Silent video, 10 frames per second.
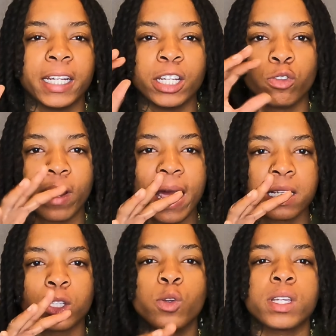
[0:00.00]
and then it
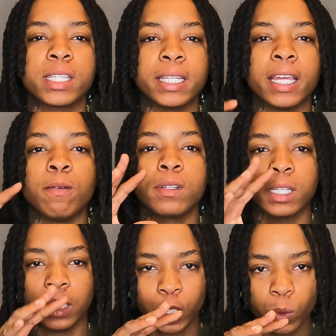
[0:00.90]
dries and you can see that it
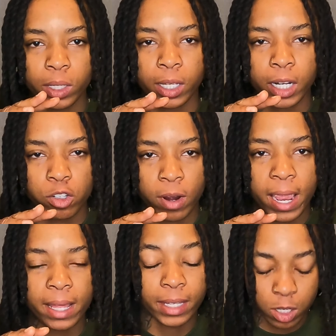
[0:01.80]
was a liquid there that
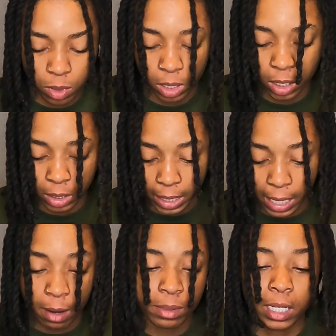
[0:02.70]
dried? That's what it looked
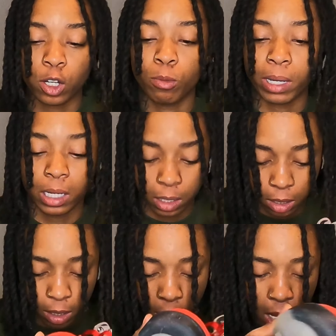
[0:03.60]
like. I was like, oh my God.